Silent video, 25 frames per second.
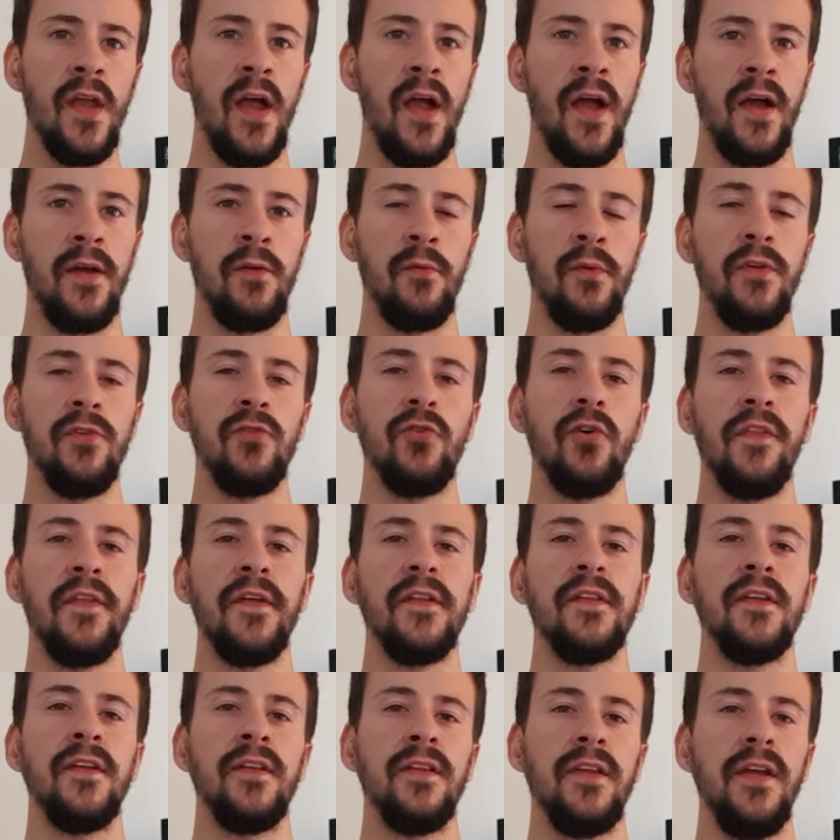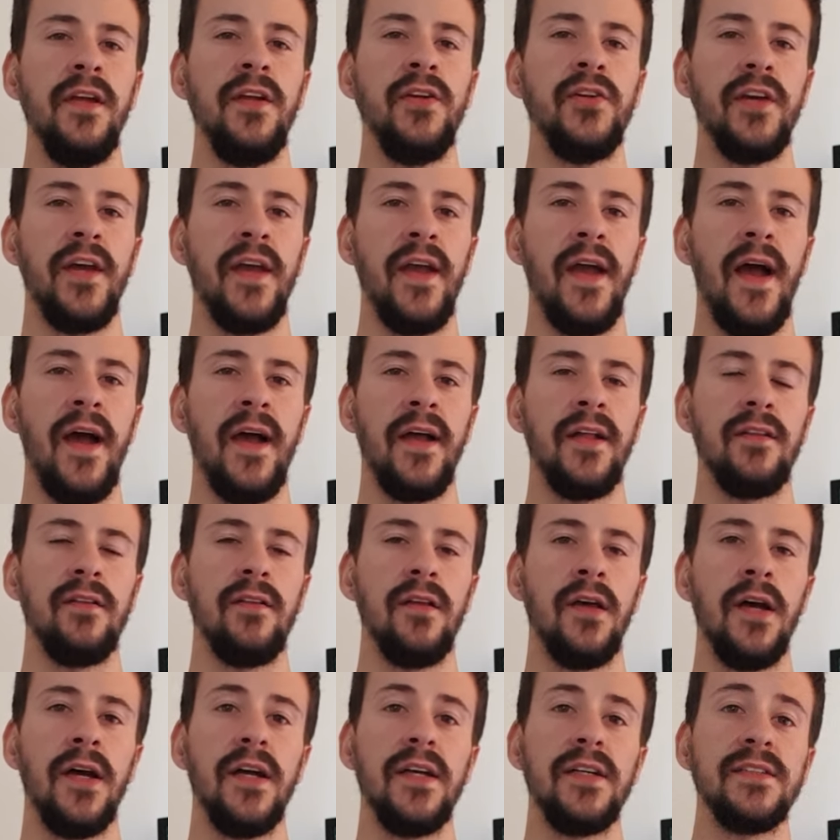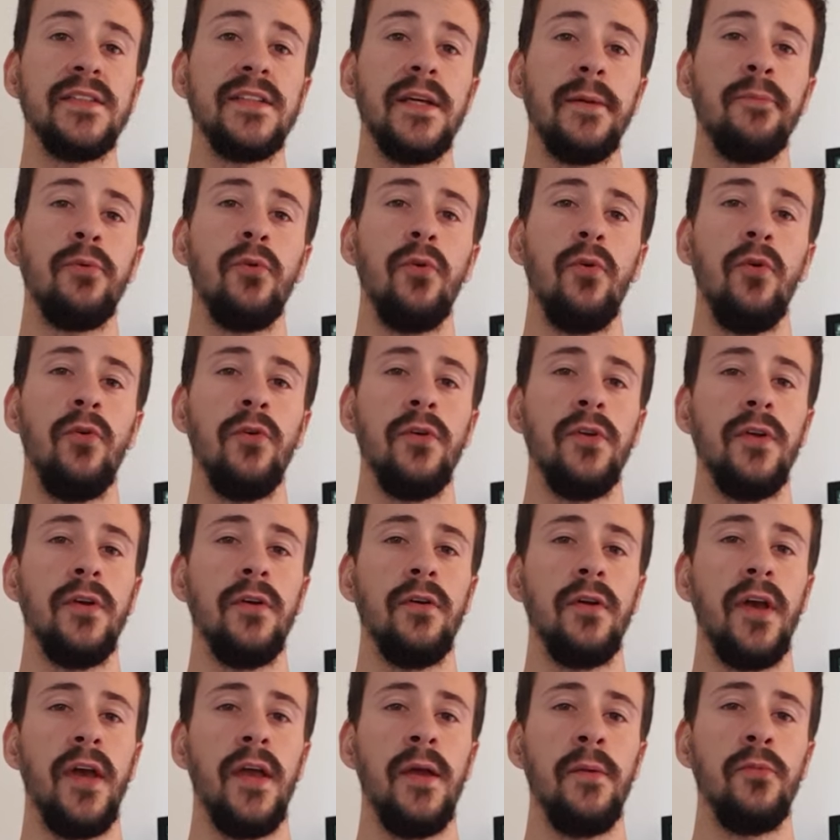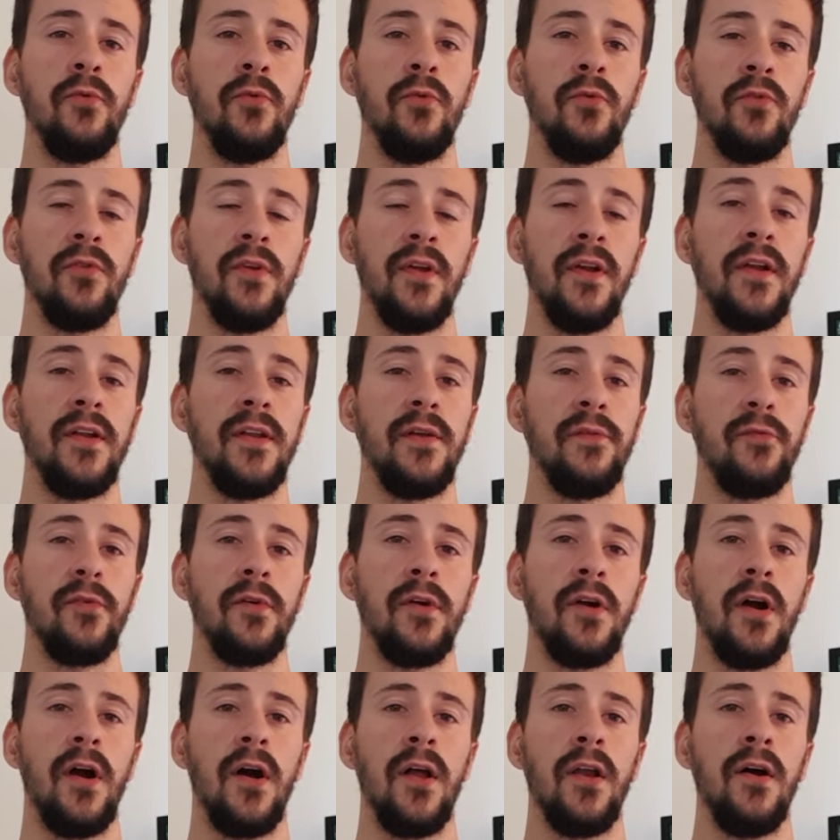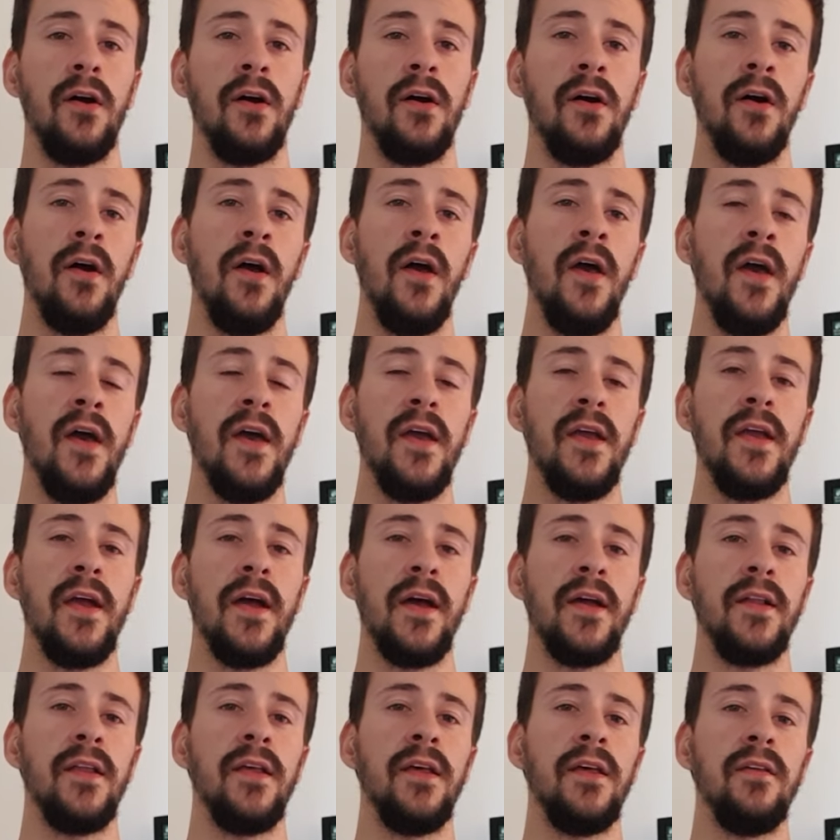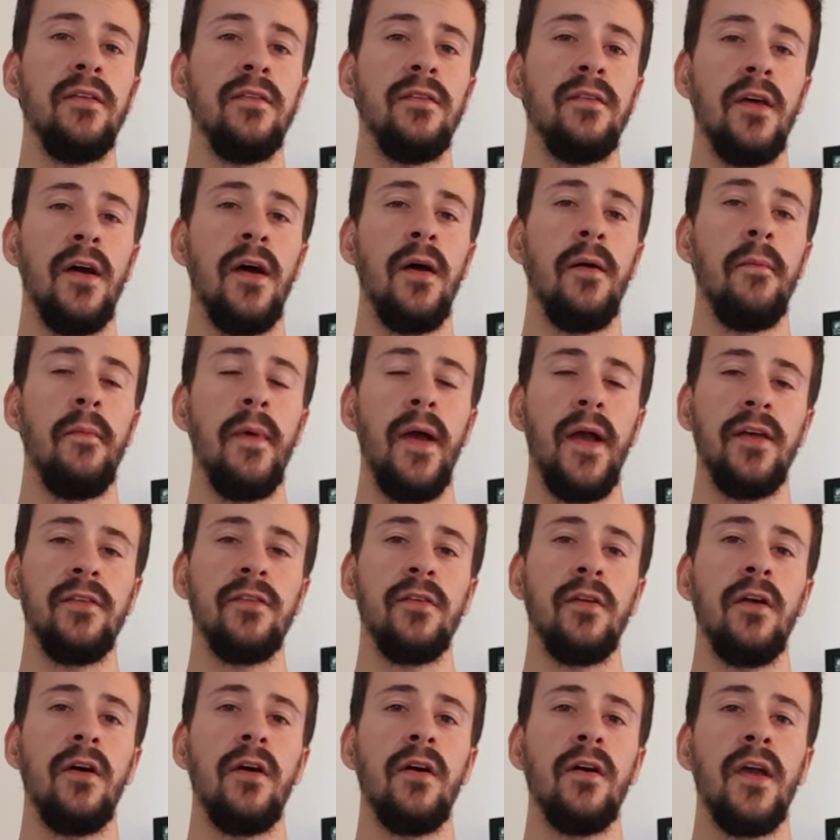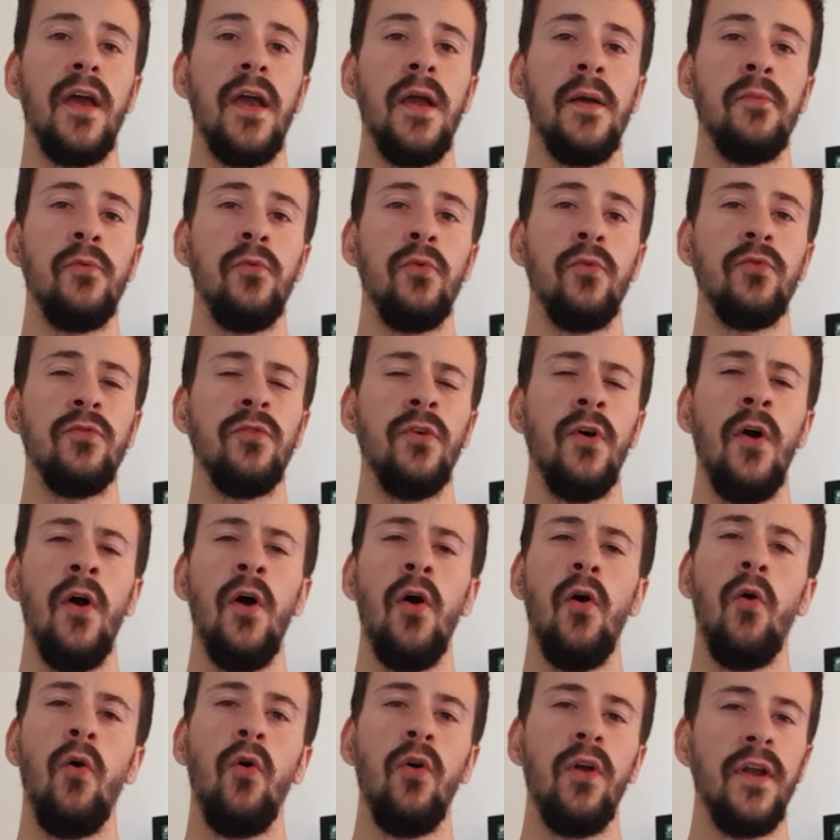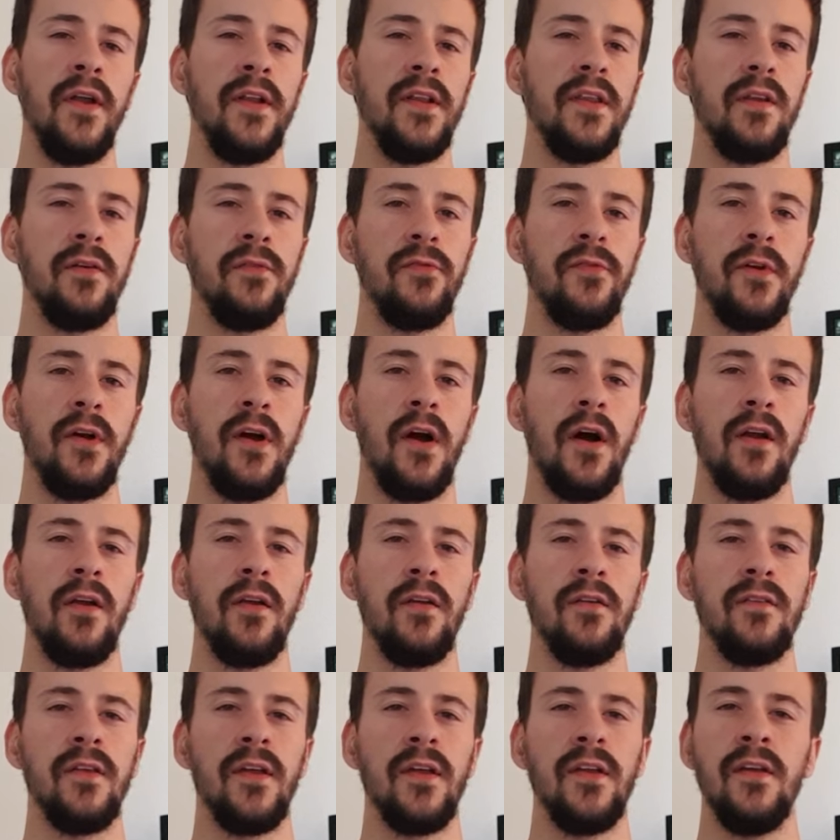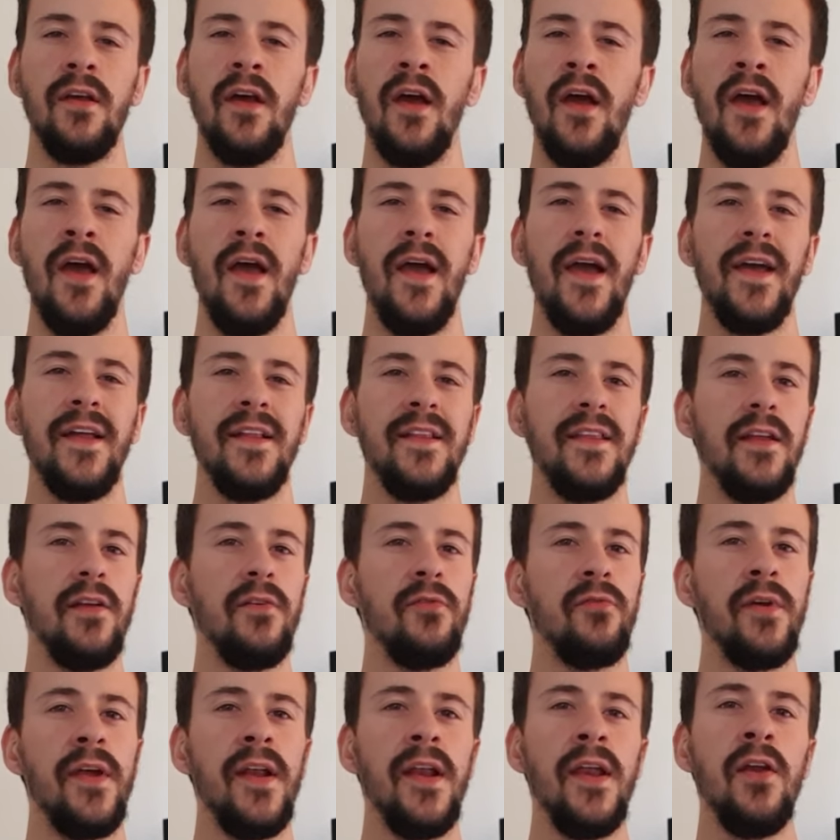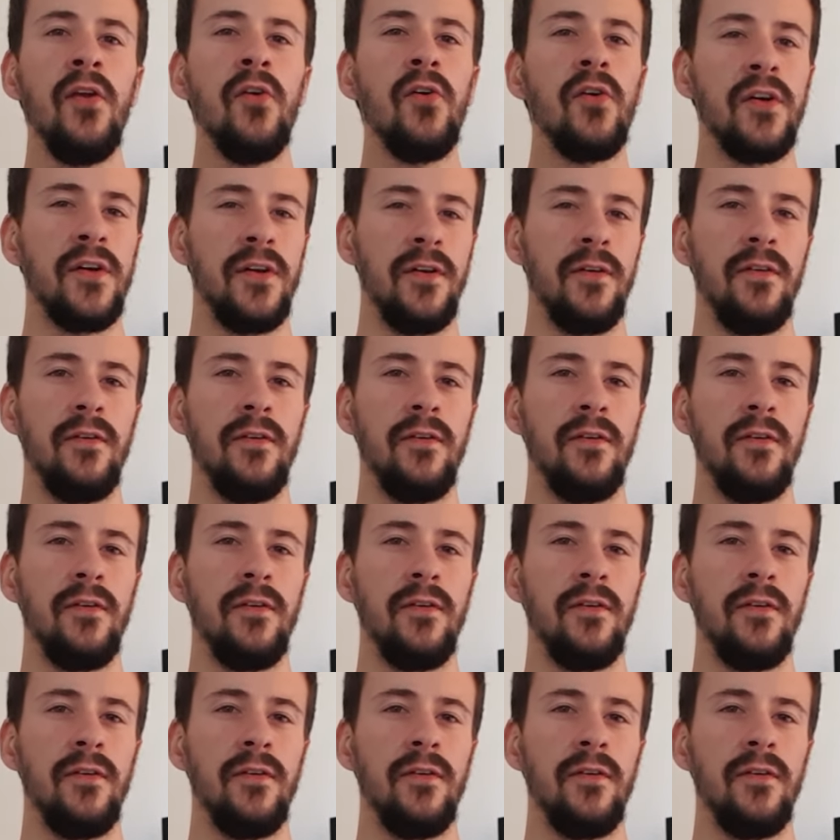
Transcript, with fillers: And we saw that the DJ had uh, separate audio cables in a different color. He had his um, XLR cables all in different colors and it didn't really look